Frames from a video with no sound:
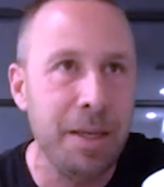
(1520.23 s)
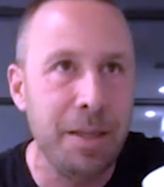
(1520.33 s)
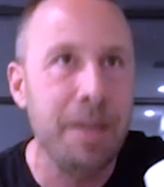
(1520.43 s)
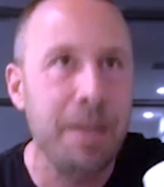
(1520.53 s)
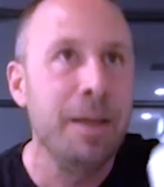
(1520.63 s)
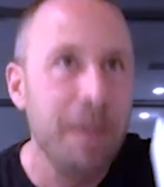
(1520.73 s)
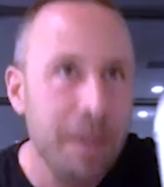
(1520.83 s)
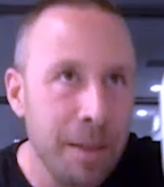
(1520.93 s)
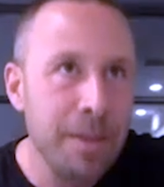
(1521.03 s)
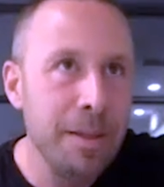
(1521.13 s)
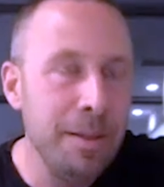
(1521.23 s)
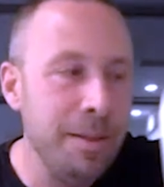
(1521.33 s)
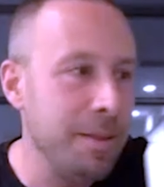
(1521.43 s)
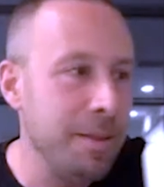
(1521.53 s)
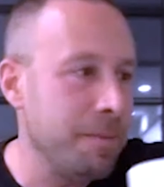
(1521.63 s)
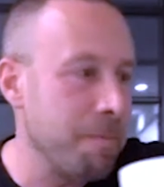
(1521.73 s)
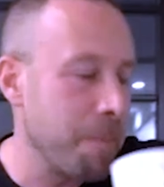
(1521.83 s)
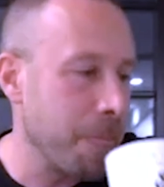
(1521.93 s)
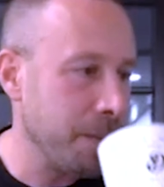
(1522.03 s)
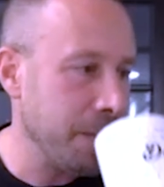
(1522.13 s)
in the, in
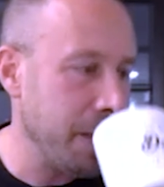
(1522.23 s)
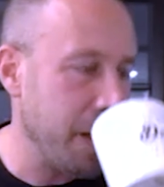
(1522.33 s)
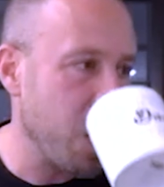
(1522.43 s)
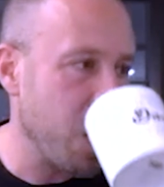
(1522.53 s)
the, yeah.